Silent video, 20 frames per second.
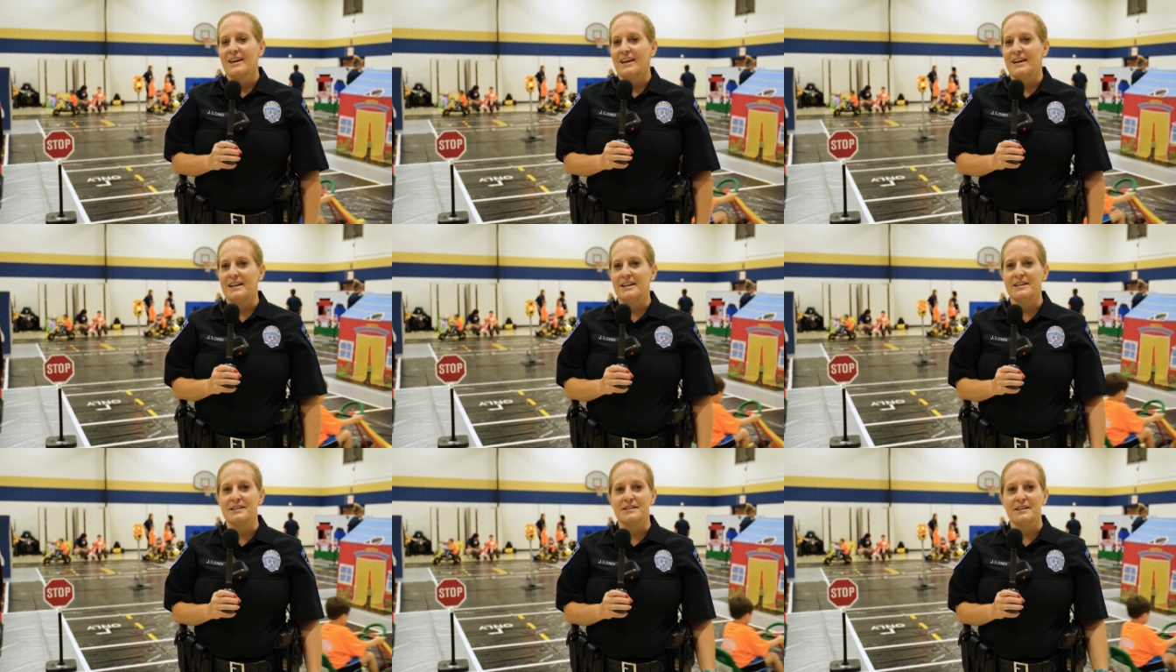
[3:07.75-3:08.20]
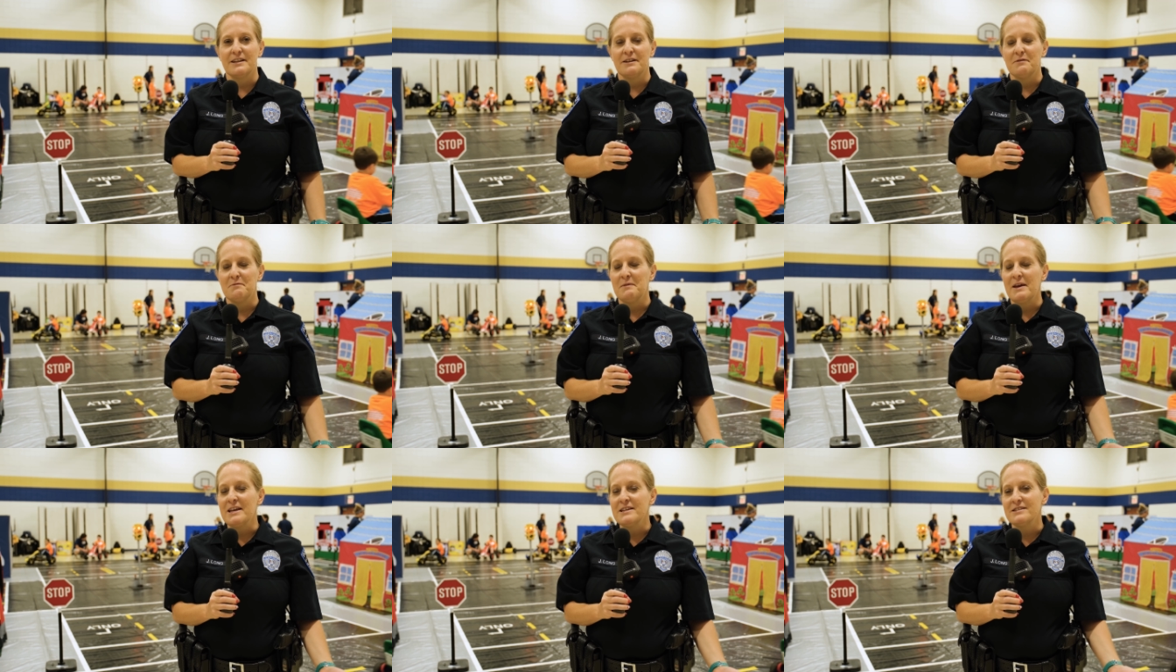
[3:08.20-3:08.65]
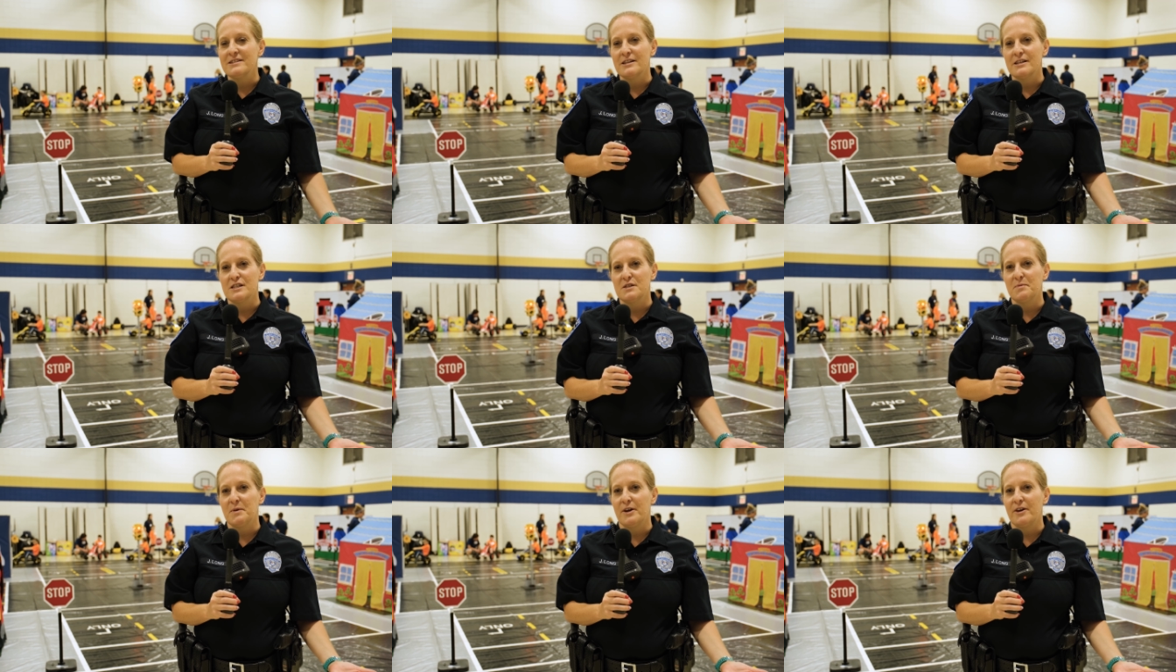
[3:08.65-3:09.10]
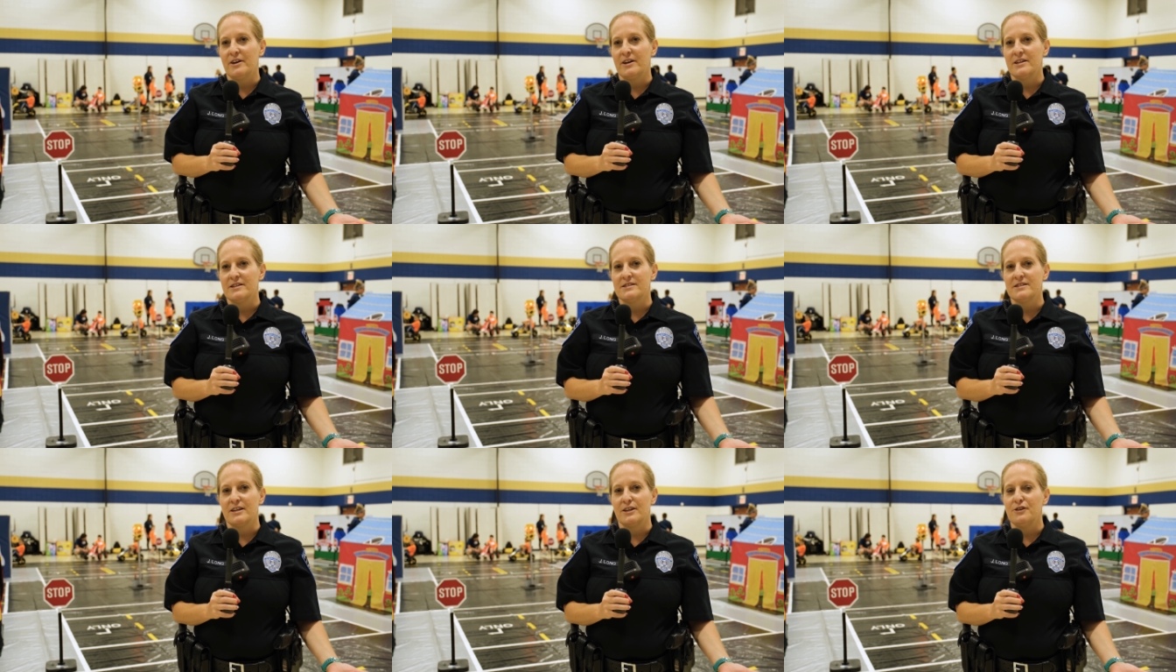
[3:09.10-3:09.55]
It is an amazing
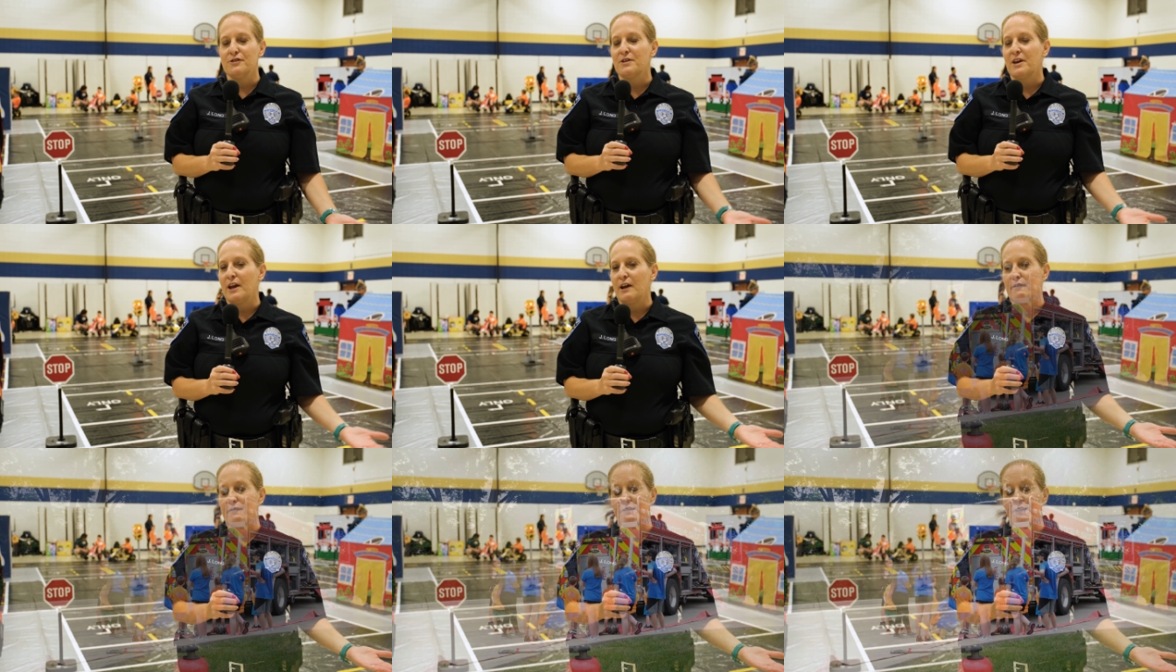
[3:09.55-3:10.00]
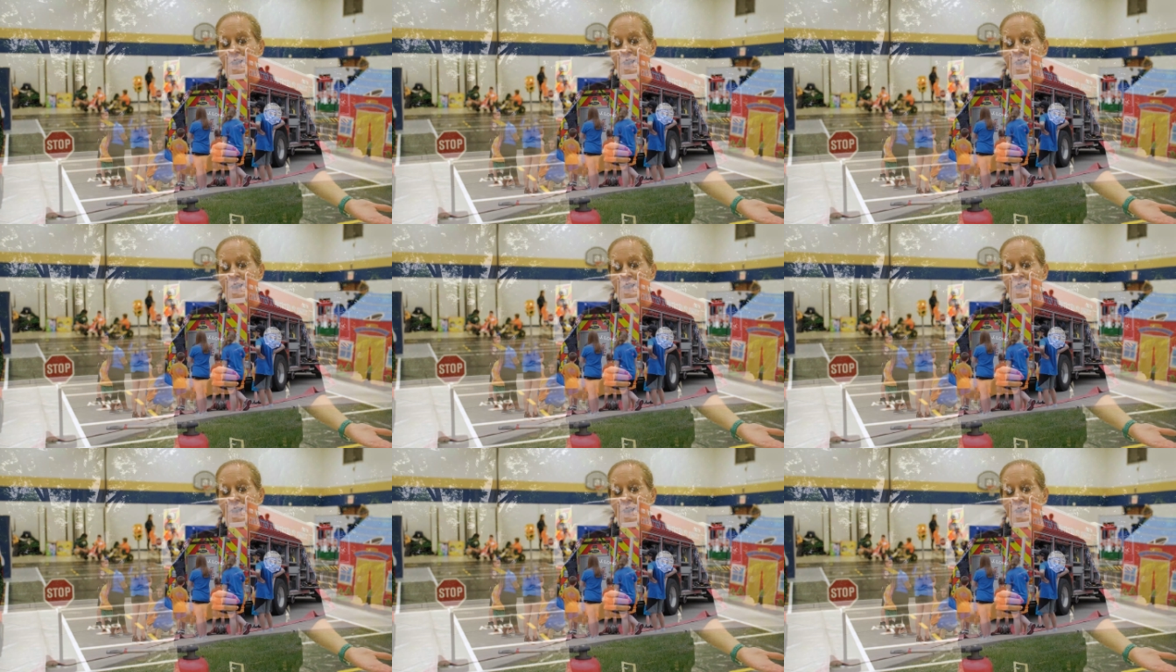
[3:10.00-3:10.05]
experience that you can't